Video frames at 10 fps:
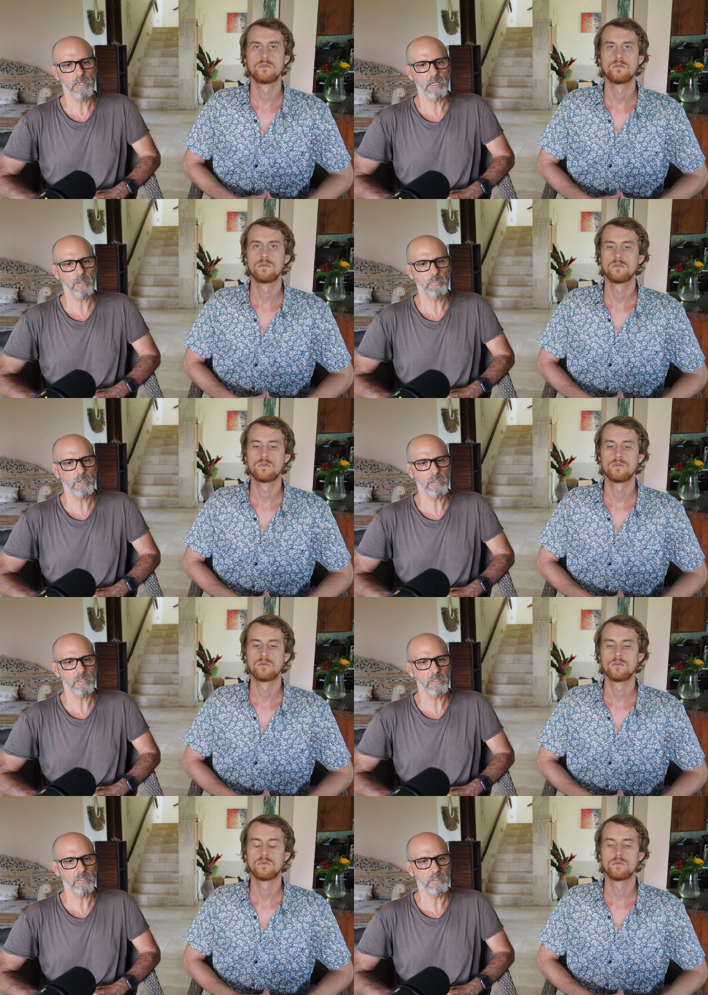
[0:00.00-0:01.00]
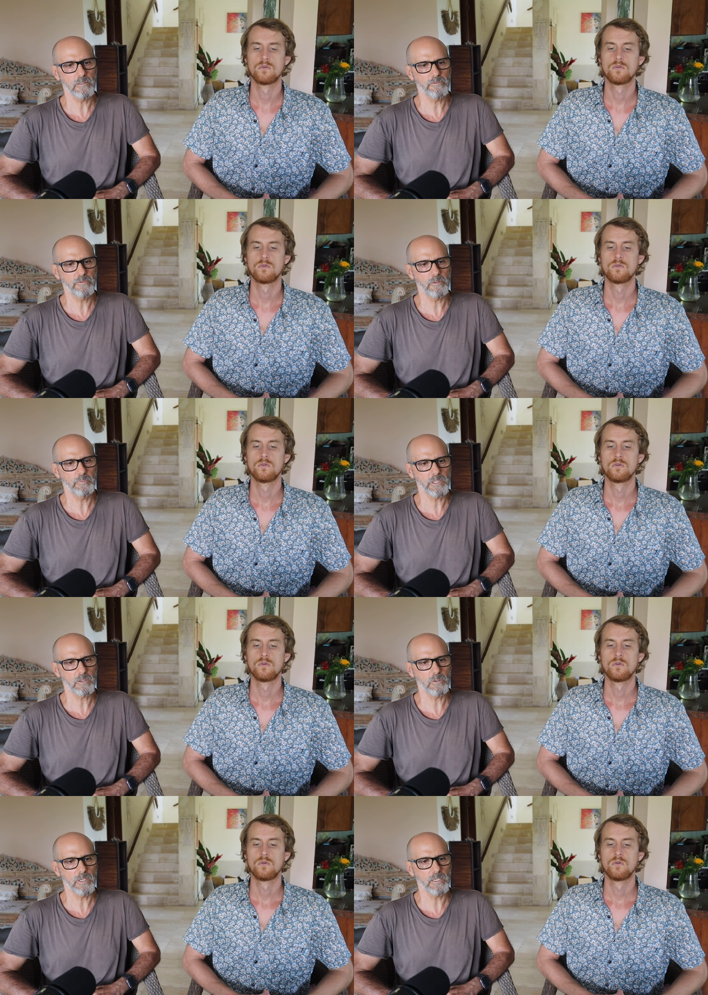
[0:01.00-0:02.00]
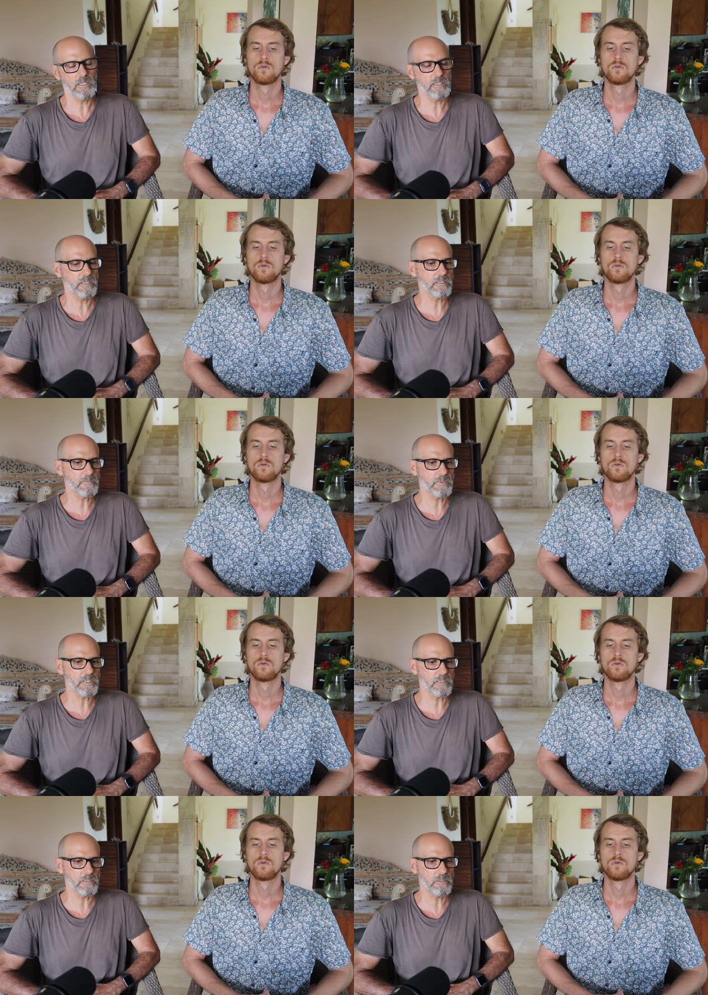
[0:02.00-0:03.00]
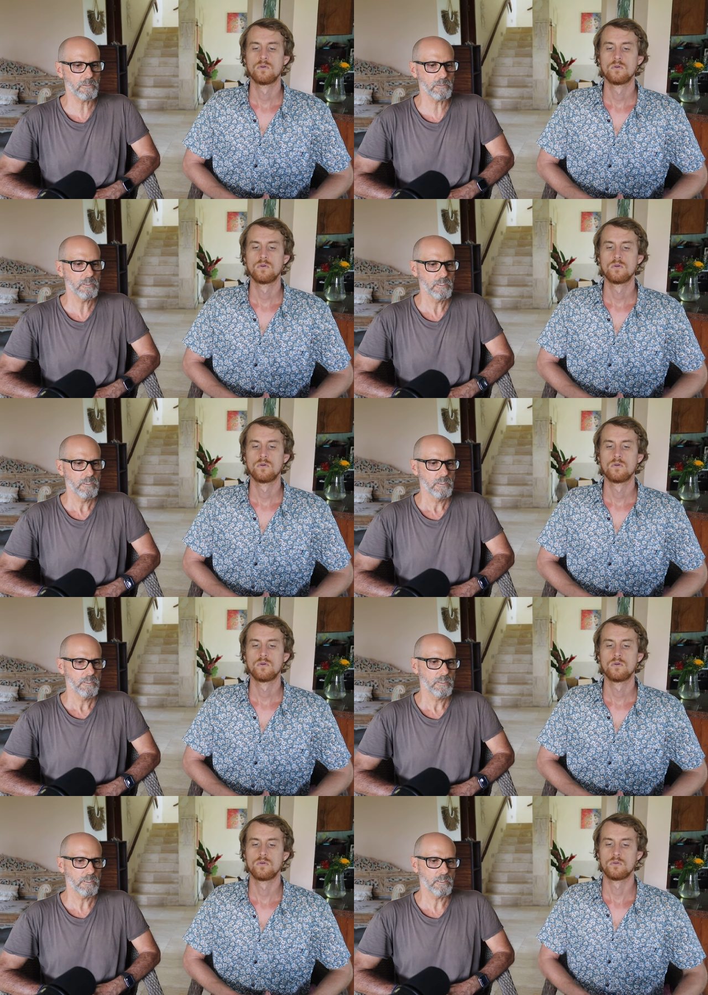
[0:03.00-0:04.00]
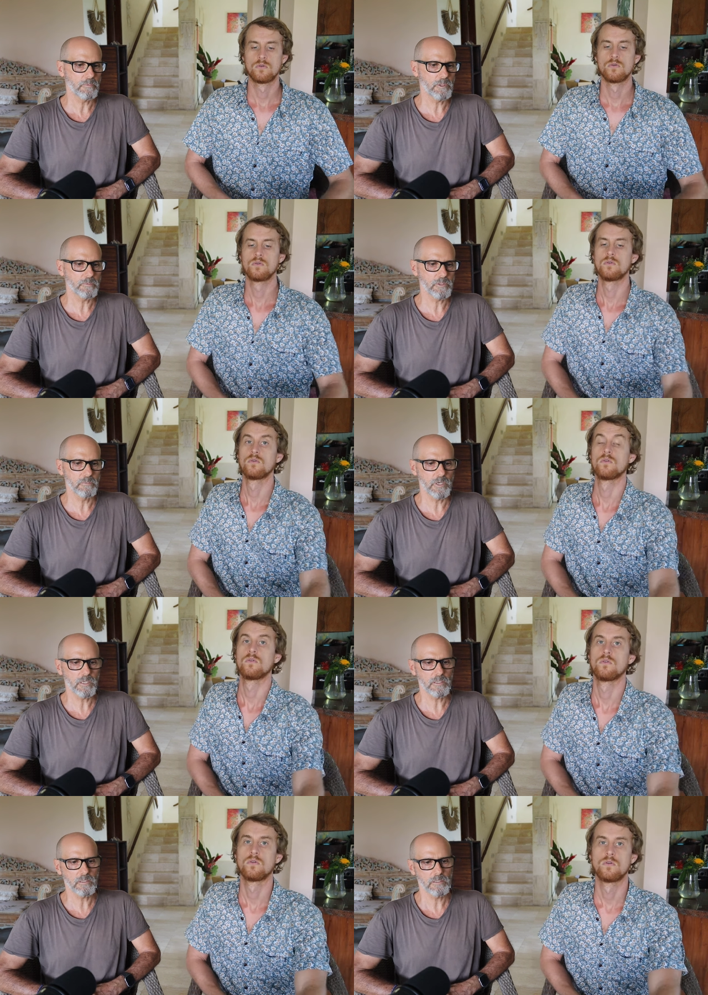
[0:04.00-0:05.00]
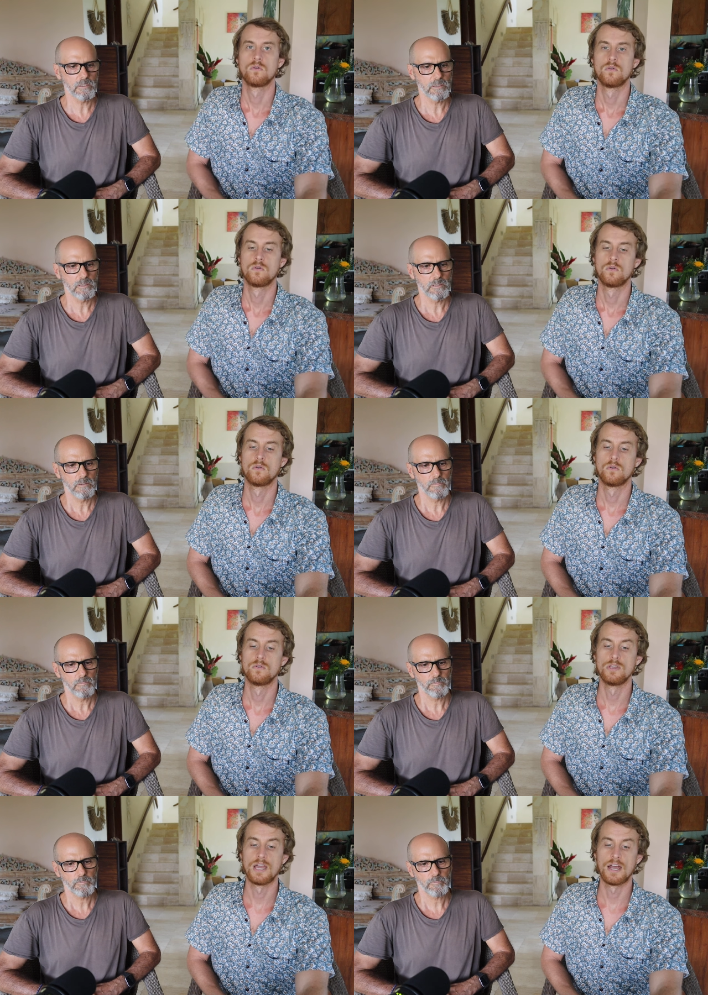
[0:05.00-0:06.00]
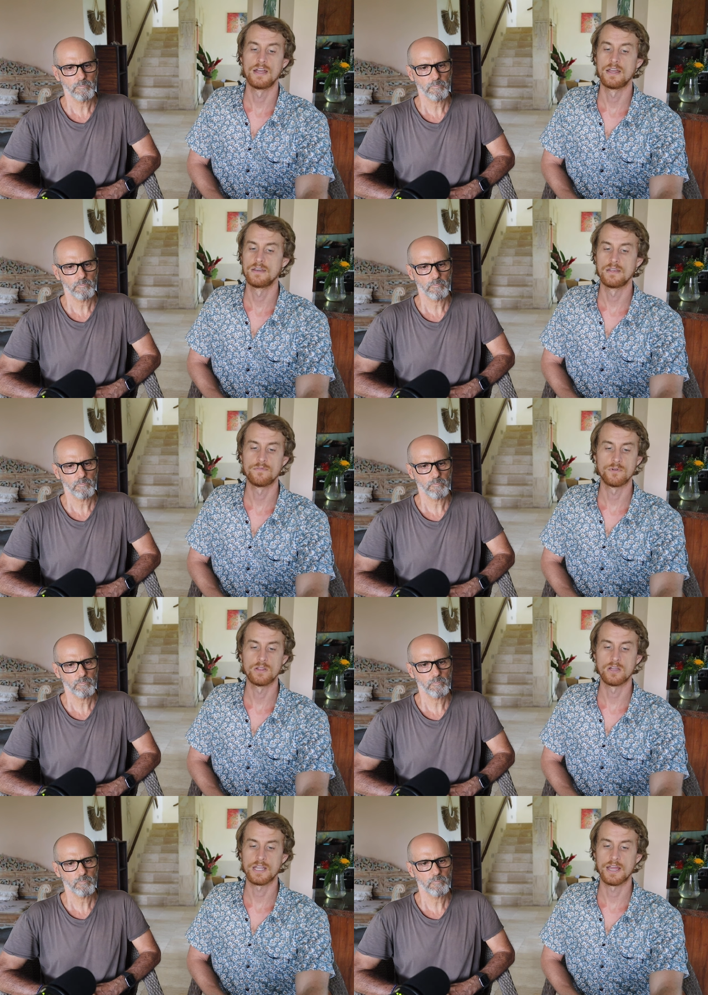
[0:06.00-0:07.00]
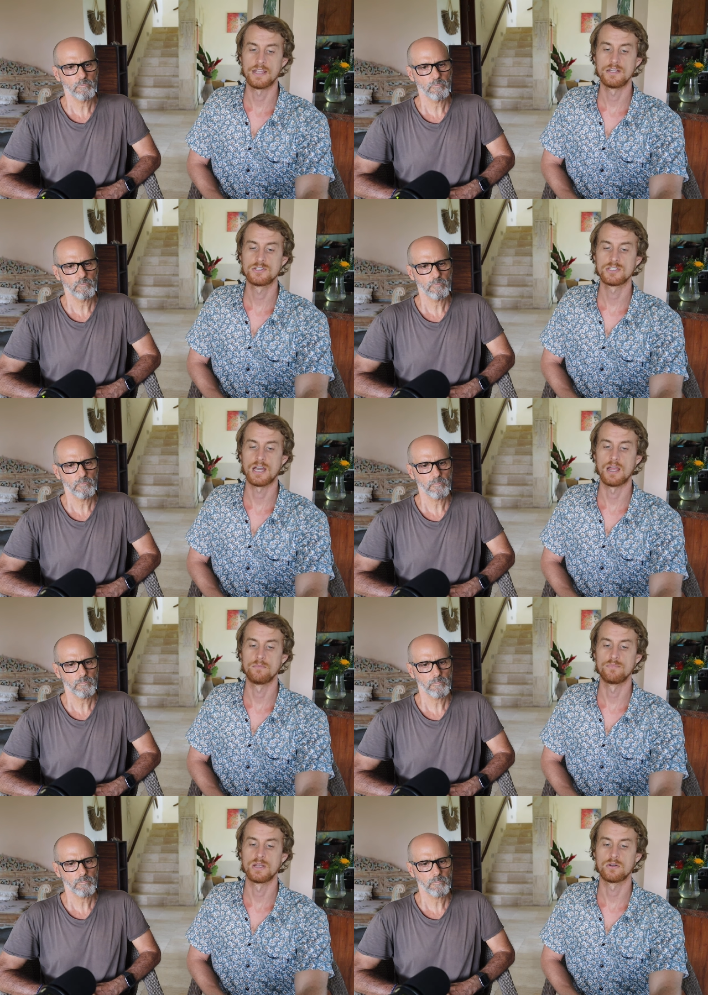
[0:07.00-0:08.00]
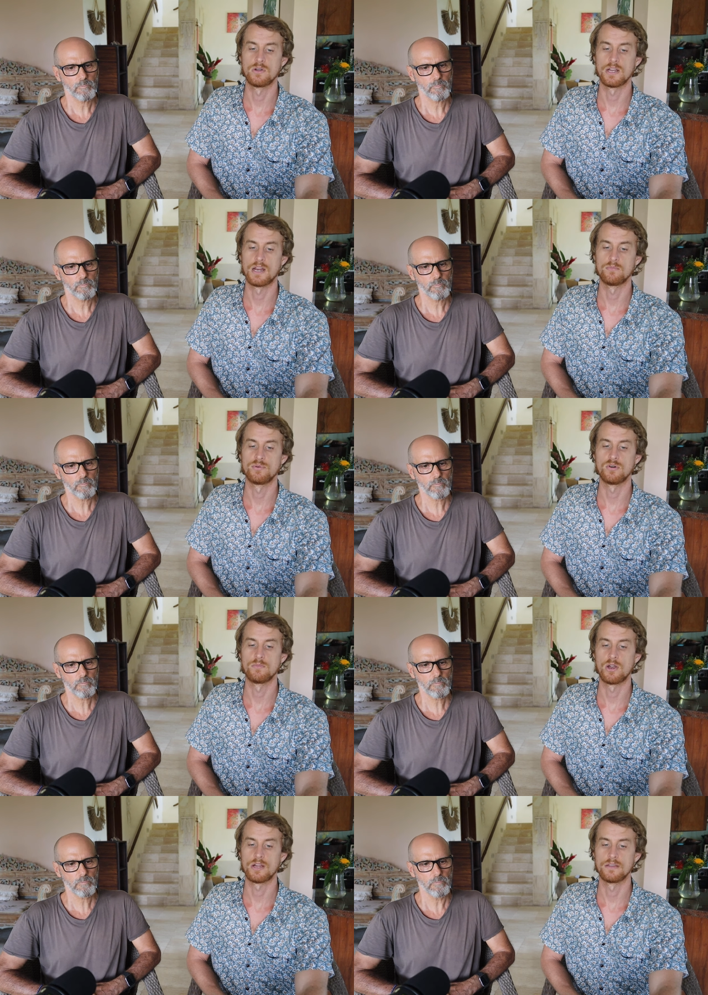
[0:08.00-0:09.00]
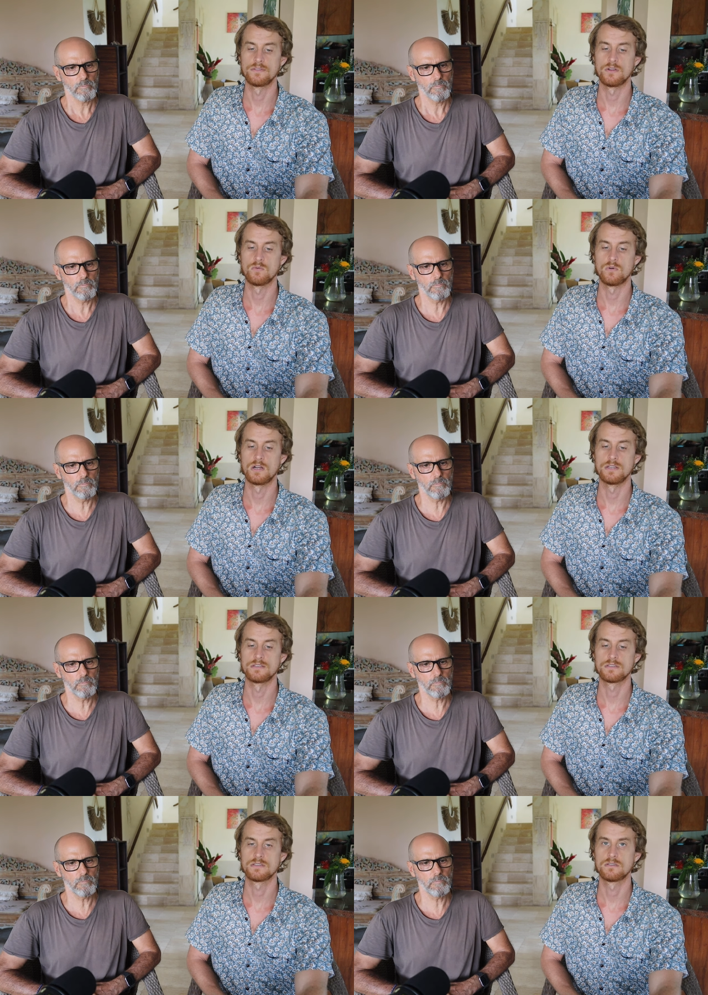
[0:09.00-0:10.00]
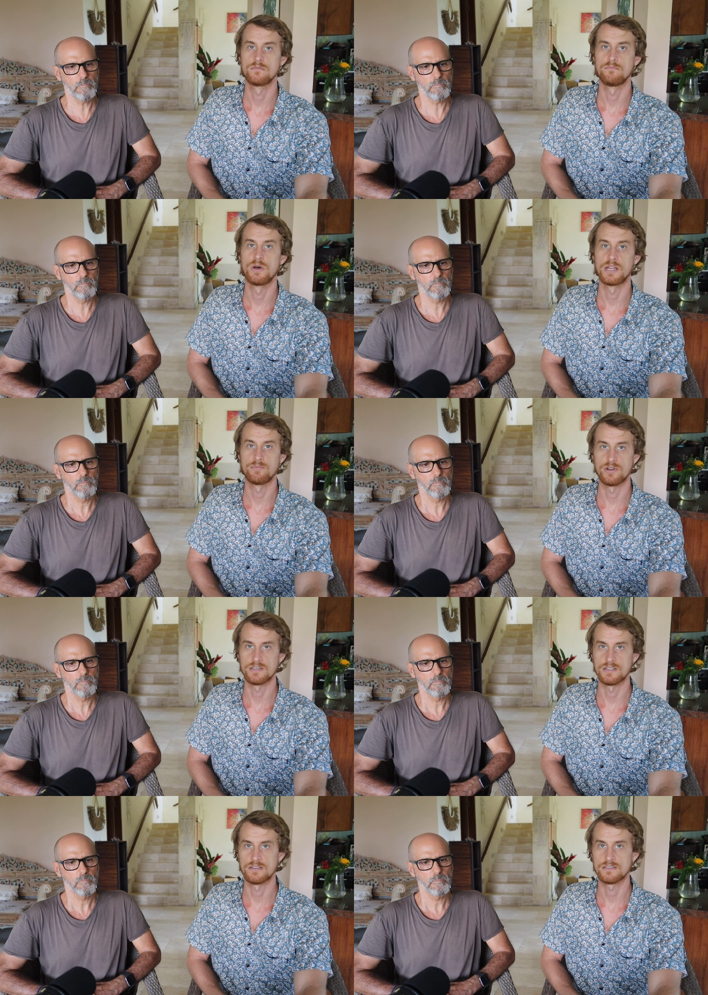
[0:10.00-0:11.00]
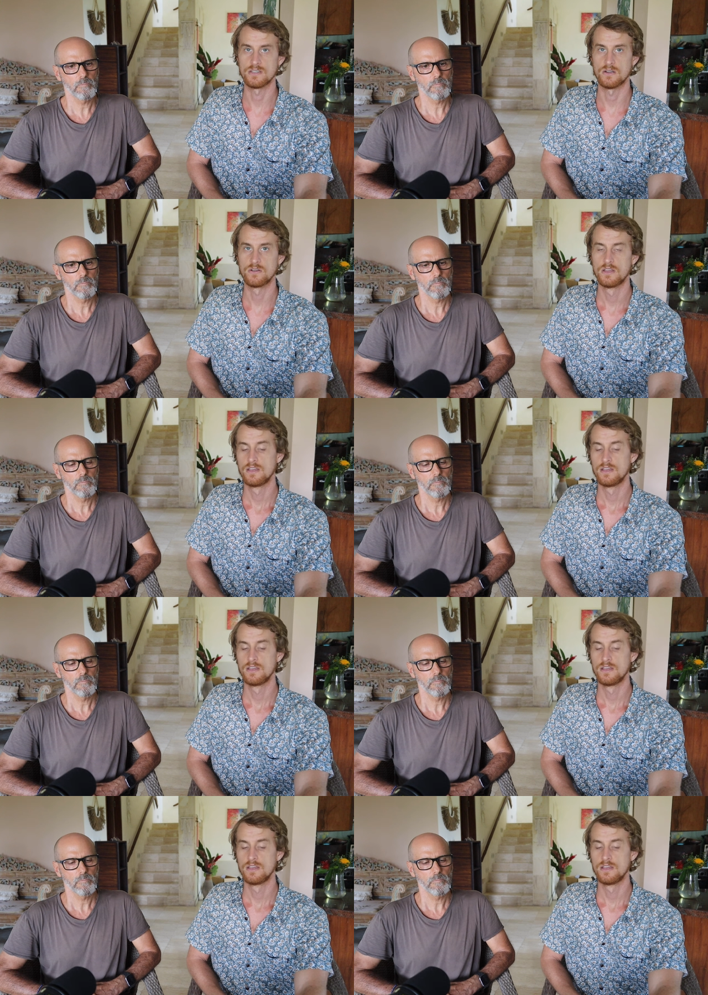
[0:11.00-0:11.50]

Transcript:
Speaker 1: the latter part of the year for Bitcoin and ultimately the whole um, crypto market.
Speaker 2: Yeah, and if we look at each time Bitcoin had a bull market, there was money printing. So